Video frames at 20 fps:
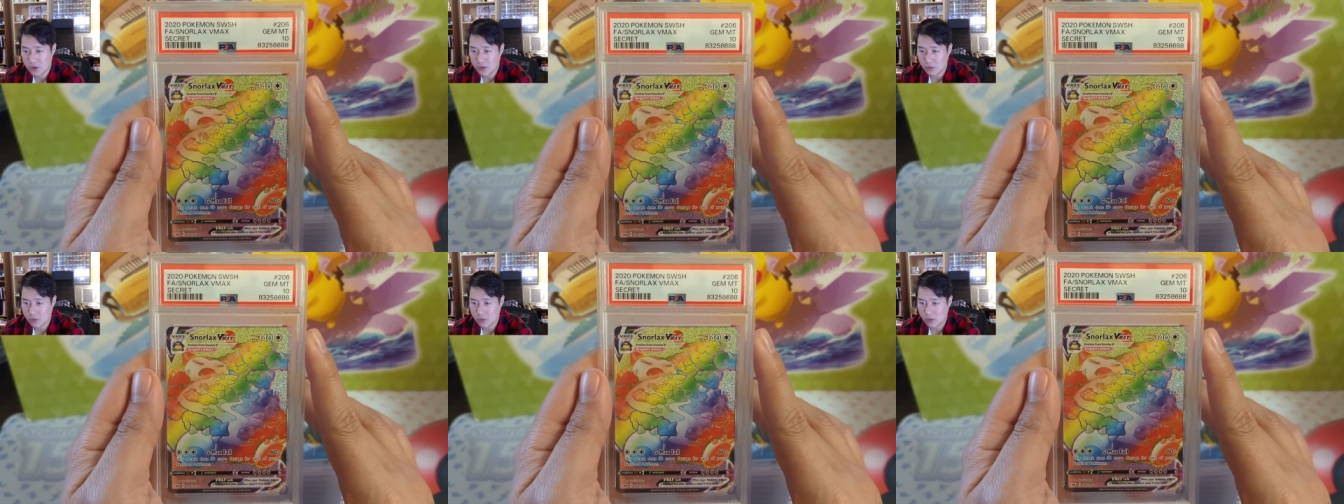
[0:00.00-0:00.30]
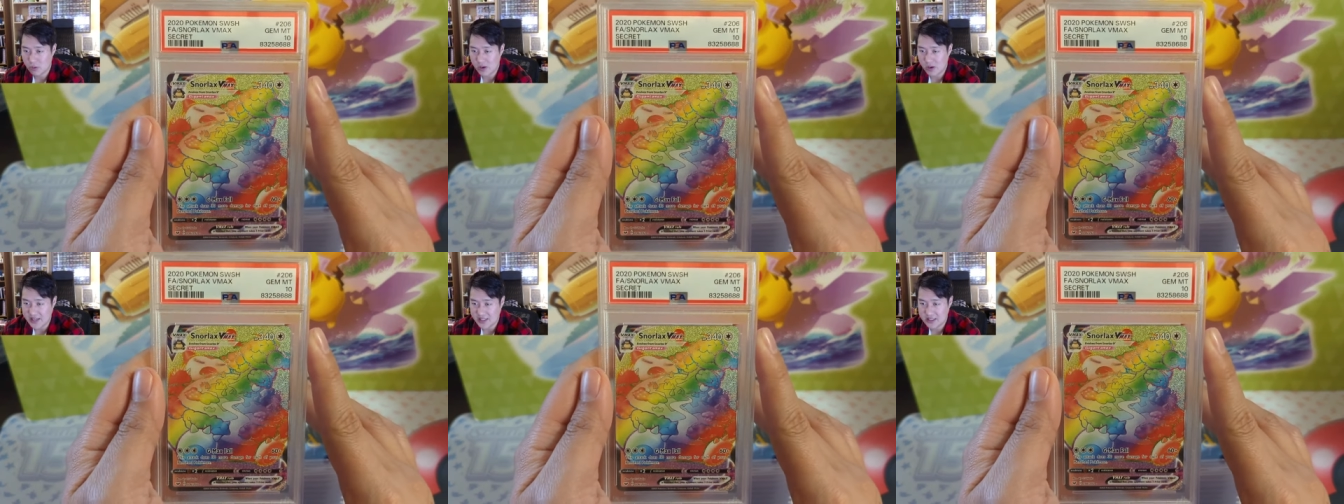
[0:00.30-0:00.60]

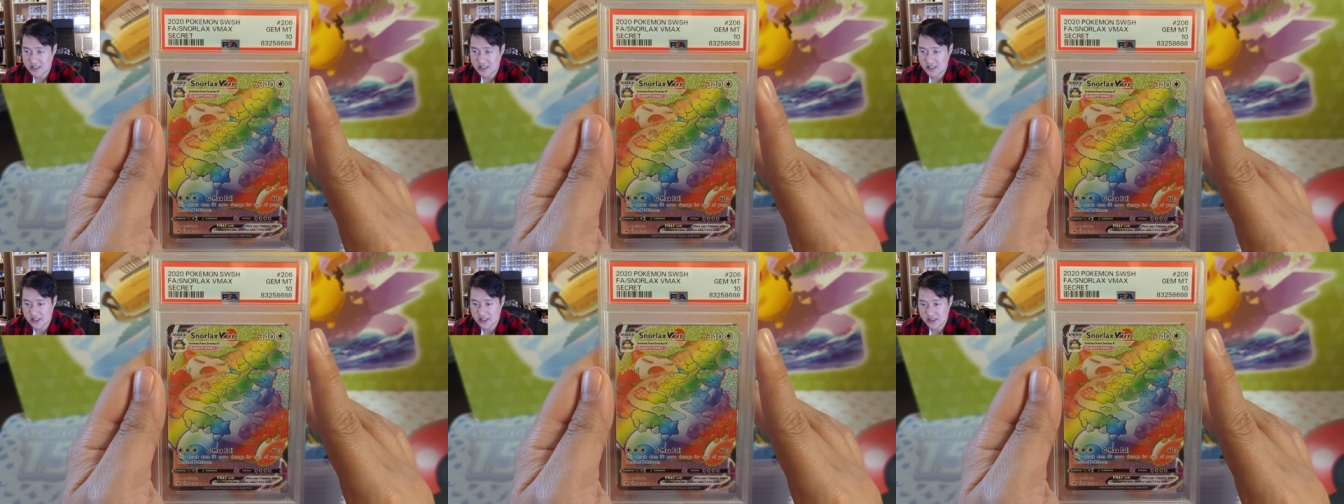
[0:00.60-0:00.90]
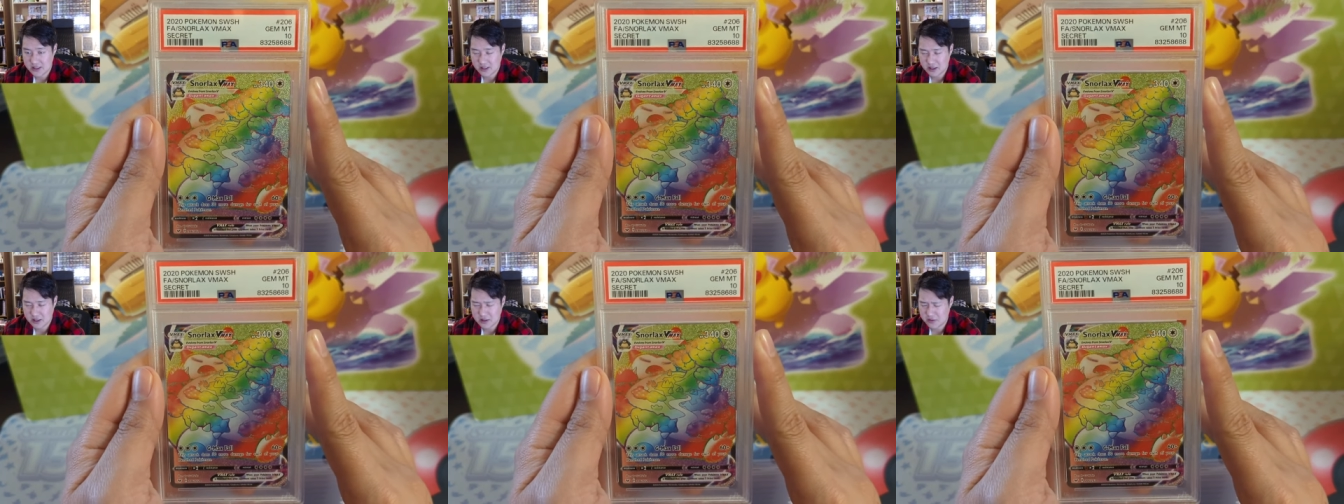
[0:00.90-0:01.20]
rates,
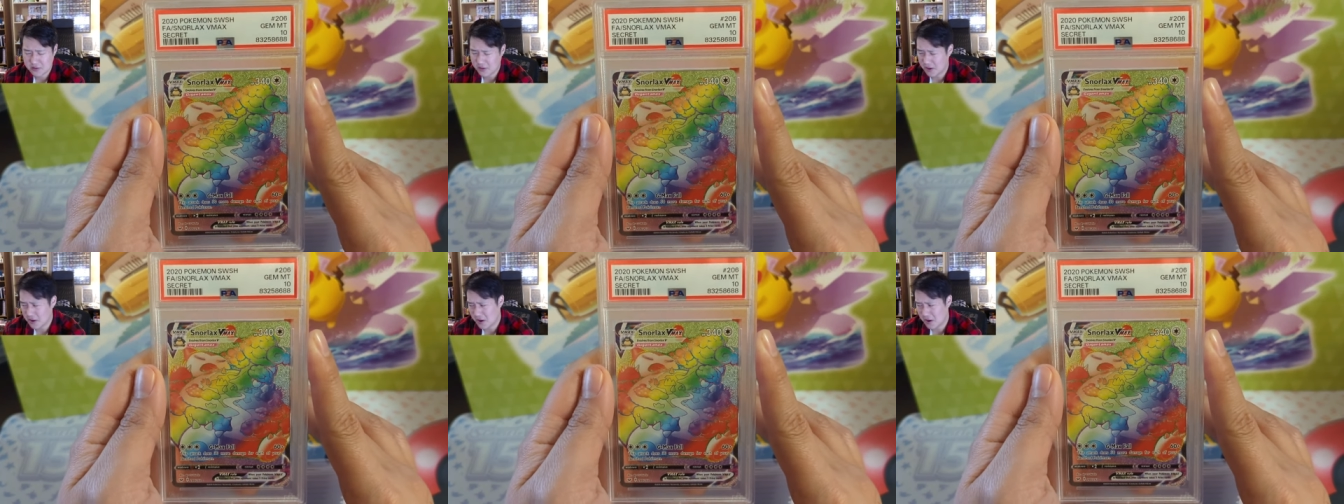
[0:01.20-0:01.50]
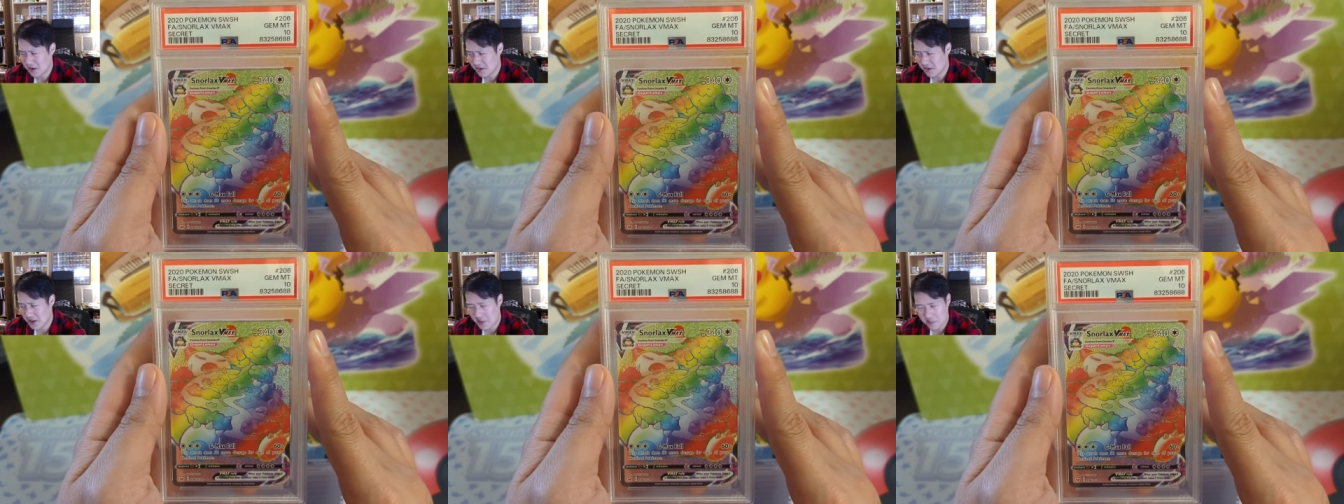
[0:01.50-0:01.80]
especially for a
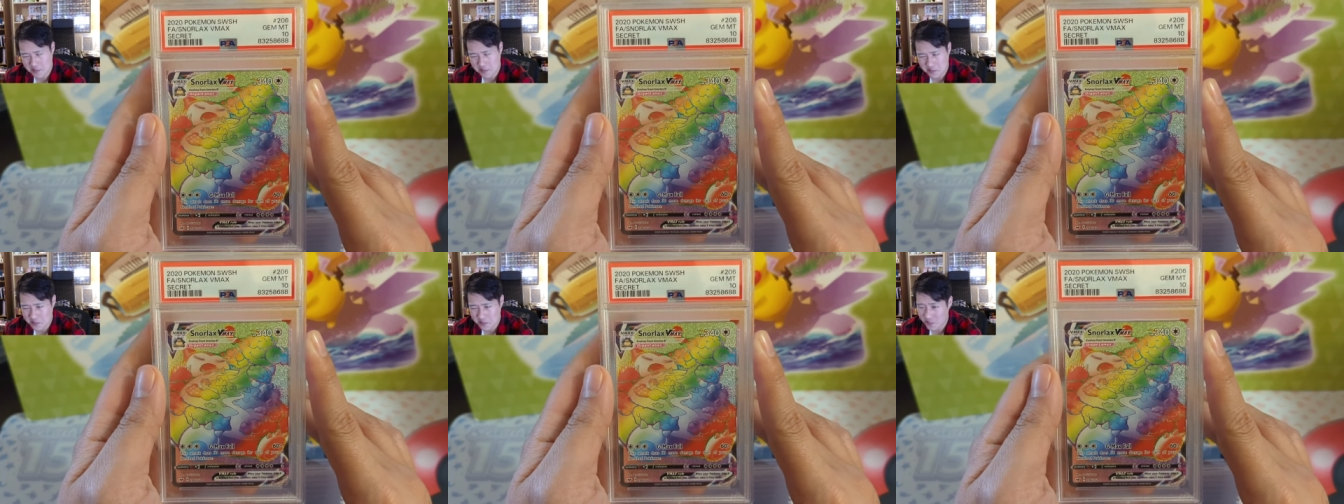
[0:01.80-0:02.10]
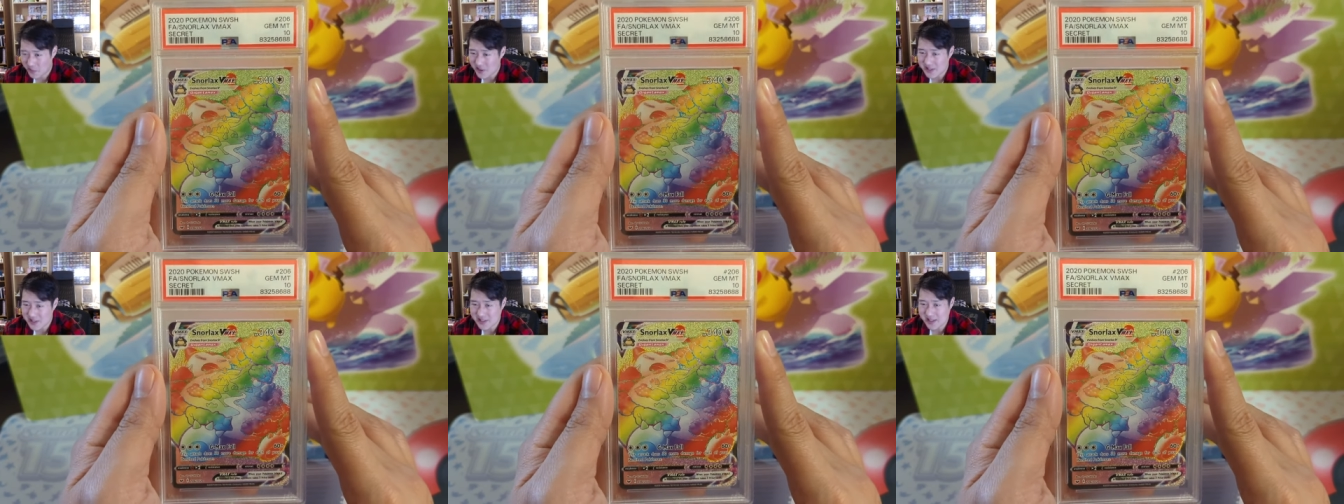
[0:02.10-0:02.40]
card that
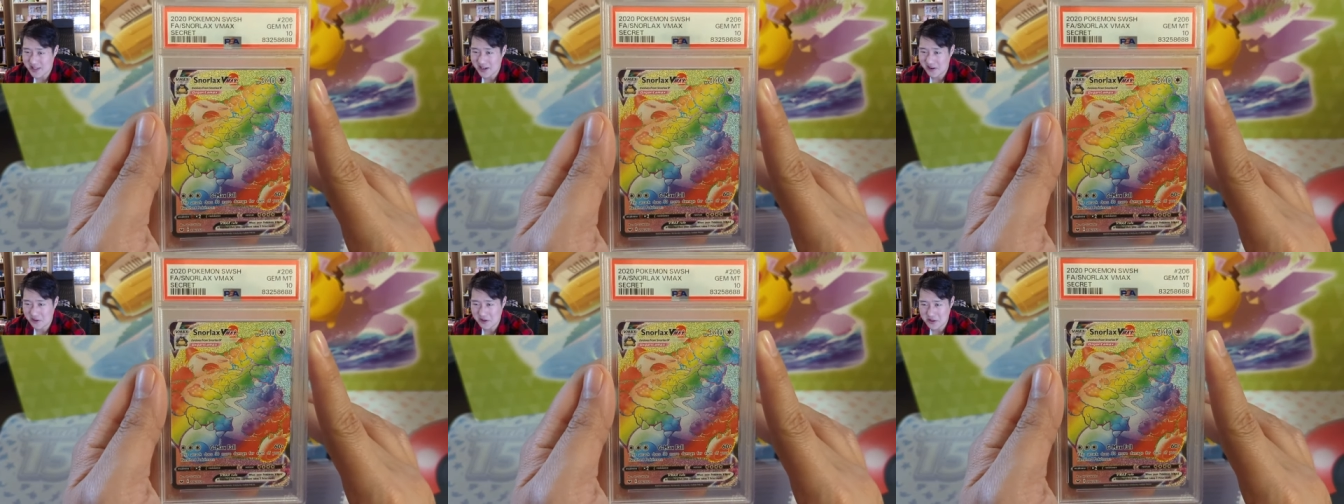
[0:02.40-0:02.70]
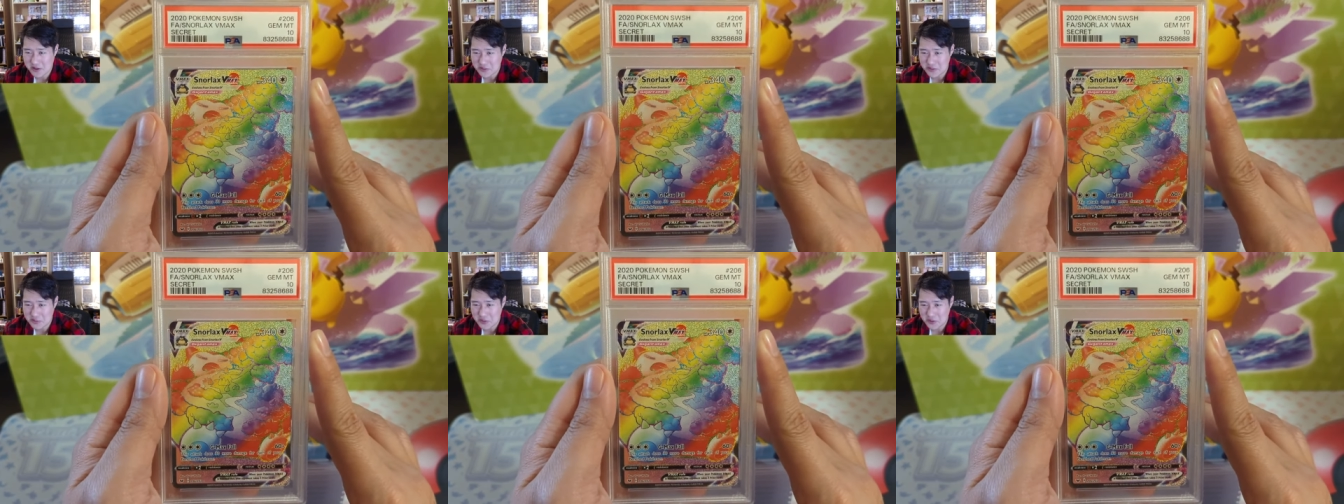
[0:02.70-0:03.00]
wasn't that hard
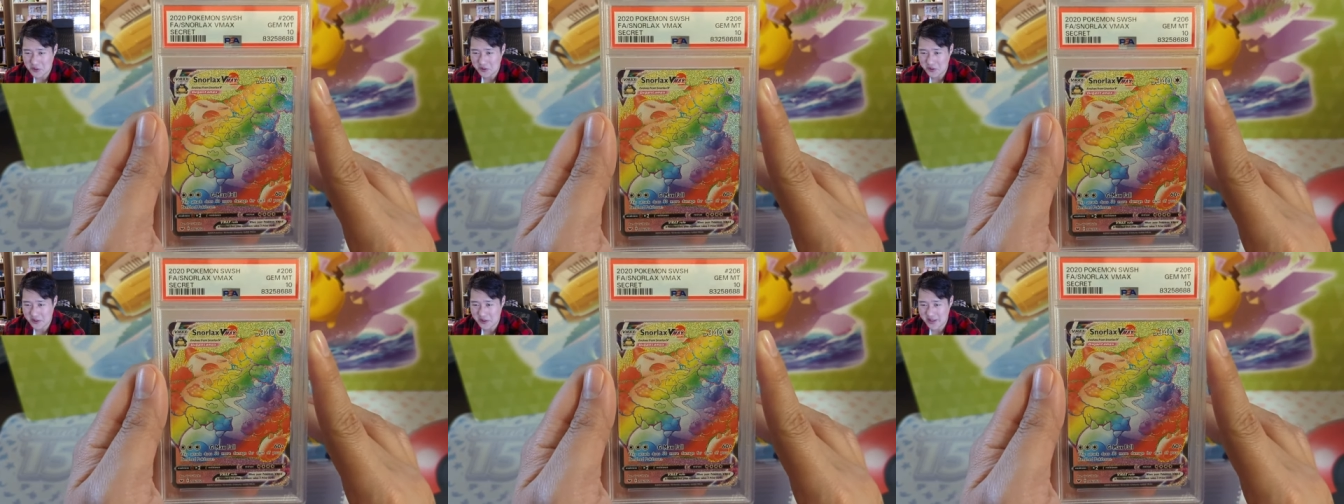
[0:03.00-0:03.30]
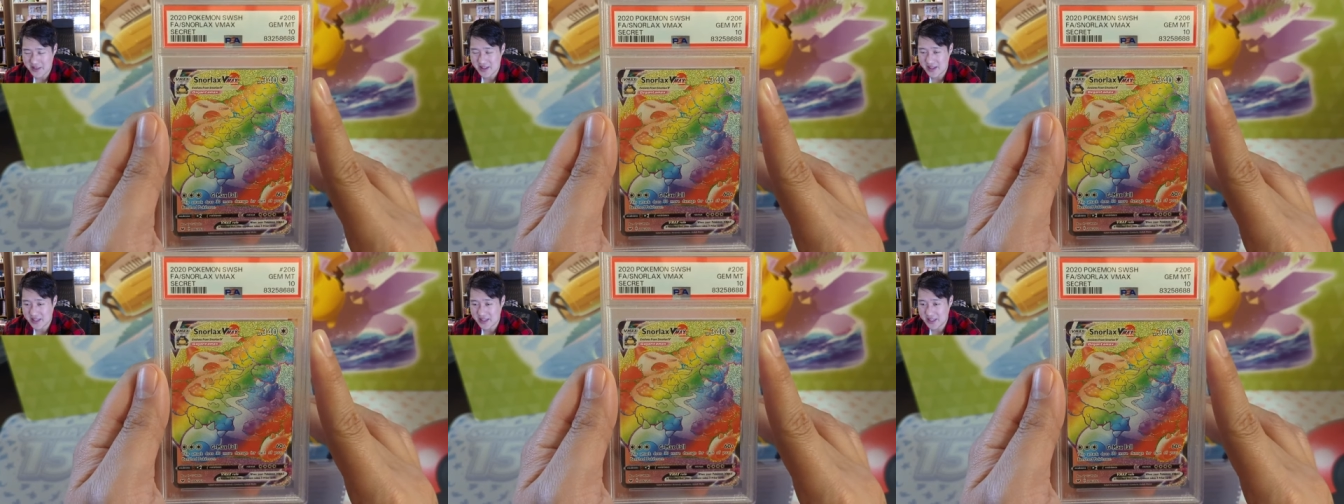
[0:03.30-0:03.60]
to pull, I
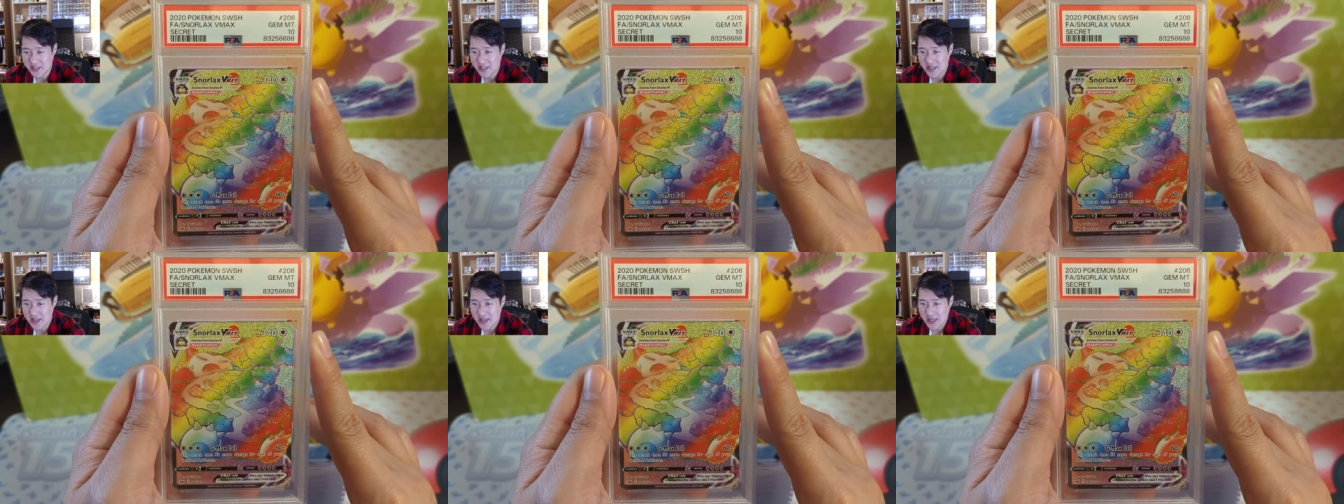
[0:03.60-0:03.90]
think.